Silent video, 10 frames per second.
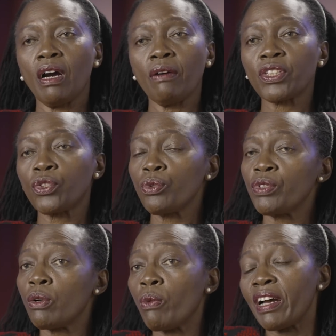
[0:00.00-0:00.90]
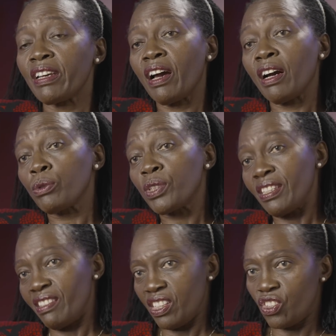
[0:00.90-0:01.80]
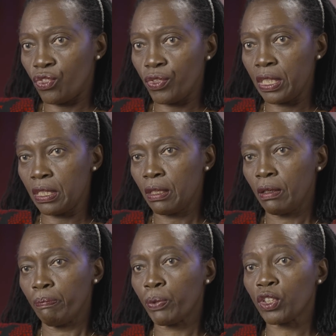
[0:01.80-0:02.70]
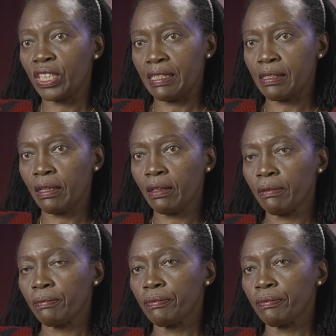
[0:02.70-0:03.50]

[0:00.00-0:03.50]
Our children were out in the street protesting